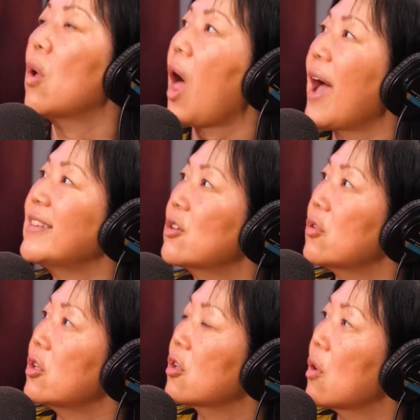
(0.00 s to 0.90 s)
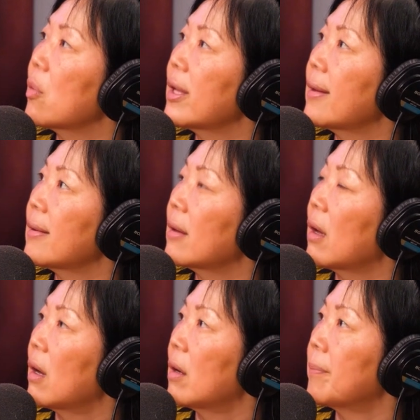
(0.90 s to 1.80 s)
I started going
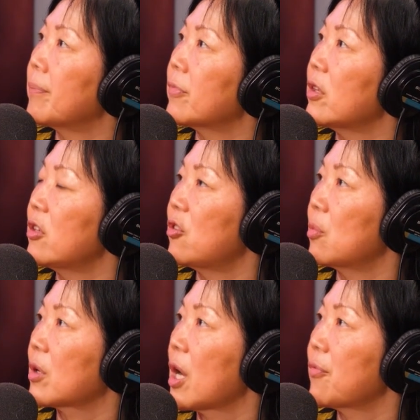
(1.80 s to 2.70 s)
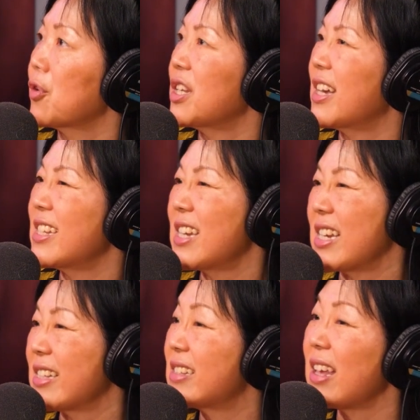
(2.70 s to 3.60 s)
into recovery in
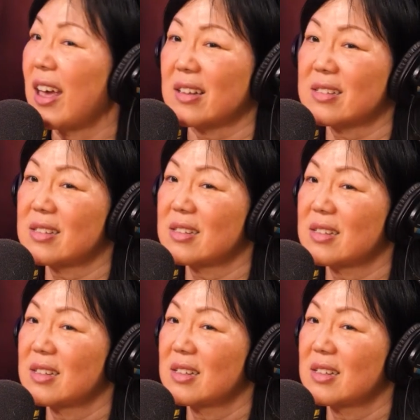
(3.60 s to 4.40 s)
1996.